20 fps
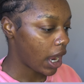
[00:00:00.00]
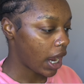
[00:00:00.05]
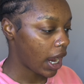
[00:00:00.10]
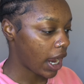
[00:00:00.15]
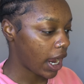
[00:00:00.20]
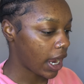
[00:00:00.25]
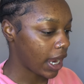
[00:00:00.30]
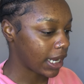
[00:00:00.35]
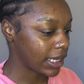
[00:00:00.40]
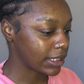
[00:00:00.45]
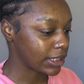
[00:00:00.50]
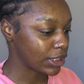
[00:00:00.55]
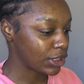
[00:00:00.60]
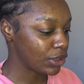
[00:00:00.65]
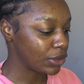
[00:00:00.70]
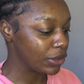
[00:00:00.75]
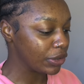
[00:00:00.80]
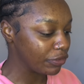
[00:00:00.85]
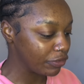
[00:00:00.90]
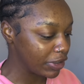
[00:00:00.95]
and you
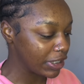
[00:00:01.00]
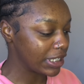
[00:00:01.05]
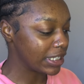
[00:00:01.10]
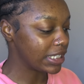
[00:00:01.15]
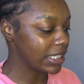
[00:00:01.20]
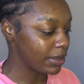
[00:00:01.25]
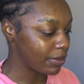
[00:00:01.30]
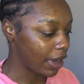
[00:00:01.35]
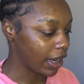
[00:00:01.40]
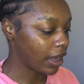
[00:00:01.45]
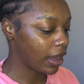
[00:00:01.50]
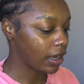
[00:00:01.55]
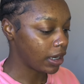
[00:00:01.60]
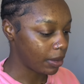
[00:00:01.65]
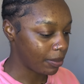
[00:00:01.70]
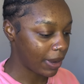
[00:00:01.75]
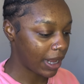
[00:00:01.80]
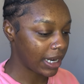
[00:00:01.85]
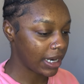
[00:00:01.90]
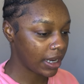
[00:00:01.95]
can really see my color
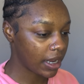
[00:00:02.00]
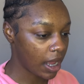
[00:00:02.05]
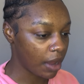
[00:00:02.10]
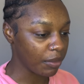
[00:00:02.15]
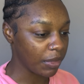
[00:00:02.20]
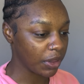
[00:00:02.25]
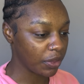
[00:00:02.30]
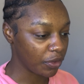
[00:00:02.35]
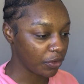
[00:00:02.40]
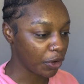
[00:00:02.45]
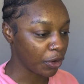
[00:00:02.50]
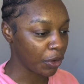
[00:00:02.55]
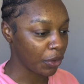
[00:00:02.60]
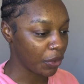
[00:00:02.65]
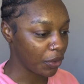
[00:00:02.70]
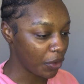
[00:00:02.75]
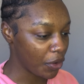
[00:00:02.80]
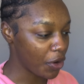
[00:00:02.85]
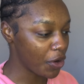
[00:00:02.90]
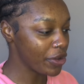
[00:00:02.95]
palette coming through
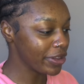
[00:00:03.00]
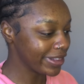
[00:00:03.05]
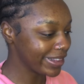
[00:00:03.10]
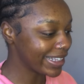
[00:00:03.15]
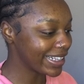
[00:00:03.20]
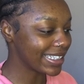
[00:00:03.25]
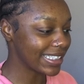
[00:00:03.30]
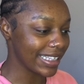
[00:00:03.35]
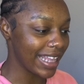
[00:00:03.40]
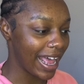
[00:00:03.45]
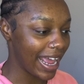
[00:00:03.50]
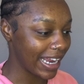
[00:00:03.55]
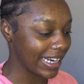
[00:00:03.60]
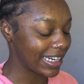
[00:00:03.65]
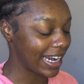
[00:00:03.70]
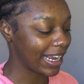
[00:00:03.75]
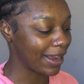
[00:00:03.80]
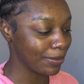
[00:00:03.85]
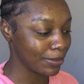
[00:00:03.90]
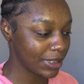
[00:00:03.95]
on this slide.
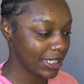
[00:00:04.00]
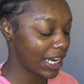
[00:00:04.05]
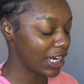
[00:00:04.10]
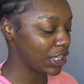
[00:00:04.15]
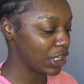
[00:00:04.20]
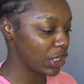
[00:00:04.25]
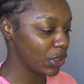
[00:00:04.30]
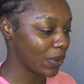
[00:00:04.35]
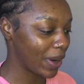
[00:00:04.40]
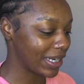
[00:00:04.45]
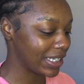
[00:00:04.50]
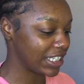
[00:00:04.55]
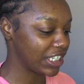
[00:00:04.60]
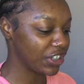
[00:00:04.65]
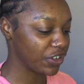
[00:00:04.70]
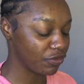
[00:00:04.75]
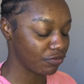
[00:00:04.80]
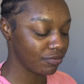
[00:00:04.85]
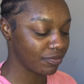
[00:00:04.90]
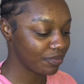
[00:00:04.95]
Like I'm telling you, I
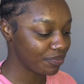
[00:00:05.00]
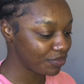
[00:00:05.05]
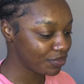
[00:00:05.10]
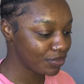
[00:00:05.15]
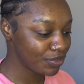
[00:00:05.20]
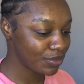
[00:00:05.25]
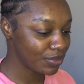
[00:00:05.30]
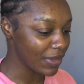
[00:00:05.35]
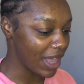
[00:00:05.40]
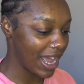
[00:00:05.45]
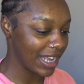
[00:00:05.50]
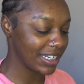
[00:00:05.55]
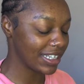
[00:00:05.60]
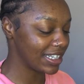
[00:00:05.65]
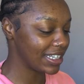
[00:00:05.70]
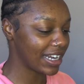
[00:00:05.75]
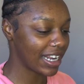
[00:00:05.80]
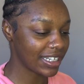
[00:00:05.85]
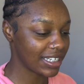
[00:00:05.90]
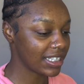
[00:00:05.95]
didn't
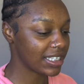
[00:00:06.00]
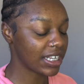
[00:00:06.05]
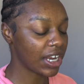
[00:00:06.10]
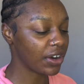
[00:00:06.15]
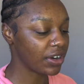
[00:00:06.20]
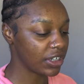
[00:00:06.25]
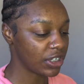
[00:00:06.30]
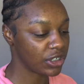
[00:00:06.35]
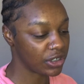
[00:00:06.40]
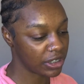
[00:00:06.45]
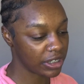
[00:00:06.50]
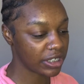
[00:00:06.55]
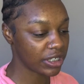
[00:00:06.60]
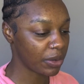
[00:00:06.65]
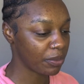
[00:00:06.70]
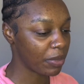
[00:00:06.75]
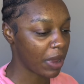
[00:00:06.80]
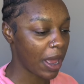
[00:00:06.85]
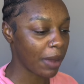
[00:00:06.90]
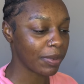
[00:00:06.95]
necessarily do this
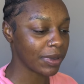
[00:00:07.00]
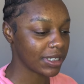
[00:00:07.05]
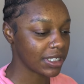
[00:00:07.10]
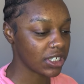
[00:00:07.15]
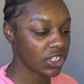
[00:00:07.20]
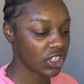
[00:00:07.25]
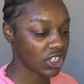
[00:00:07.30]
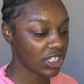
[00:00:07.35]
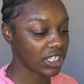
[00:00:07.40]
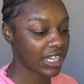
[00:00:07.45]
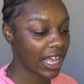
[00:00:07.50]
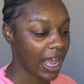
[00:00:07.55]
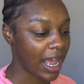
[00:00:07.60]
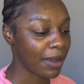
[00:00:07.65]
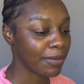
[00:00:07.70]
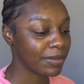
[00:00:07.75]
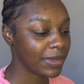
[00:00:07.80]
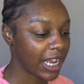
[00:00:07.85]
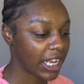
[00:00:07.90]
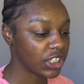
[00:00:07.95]
on purpose. It's just that
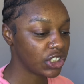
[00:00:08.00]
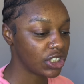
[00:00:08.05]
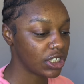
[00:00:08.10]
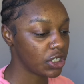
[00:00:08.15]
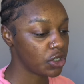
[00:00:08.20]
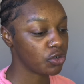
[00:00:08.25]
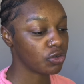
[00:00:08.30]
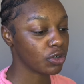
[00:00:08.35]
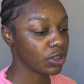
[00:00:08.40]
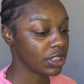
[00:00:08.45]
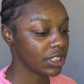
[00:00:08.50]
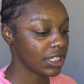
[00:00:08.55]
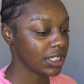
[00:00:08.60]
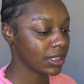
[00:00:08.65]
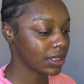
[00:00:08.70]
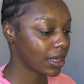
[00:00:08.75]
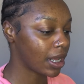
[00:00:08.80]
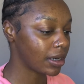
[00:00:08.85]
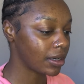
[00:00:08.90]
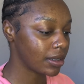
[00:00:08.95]
I'm naturally drawn to these
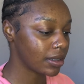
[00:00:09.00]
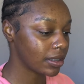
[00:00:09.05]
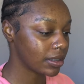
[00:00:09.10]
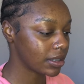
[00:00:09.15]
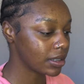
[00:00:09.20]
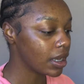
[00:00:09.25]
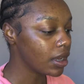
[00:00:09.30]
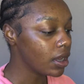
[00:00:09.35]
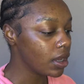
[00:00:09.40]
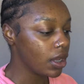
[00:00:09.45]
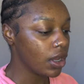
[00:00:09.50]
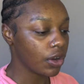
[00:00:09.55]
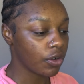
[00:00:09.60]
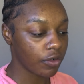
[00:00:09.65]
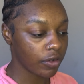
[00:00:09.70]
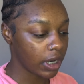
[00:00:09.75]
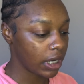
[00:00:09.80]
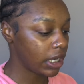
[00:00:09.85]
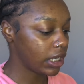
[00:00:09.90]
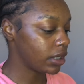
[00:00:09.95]
colors:
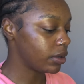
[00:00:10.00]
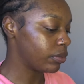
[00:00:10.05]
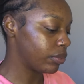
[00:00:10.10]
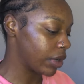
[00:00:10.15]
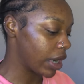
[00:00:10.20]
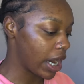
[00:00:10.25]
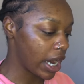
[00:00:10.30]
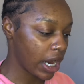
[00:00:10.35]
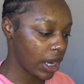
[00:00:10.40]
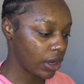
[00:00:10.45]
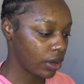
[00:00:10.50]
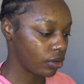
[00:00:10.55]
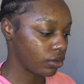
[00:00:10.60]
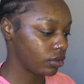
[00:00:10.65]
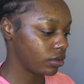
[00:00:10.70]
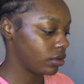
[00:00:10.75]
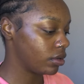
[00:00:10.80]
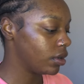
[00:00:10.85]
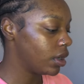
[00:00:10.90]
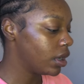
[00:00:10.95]
green, brown,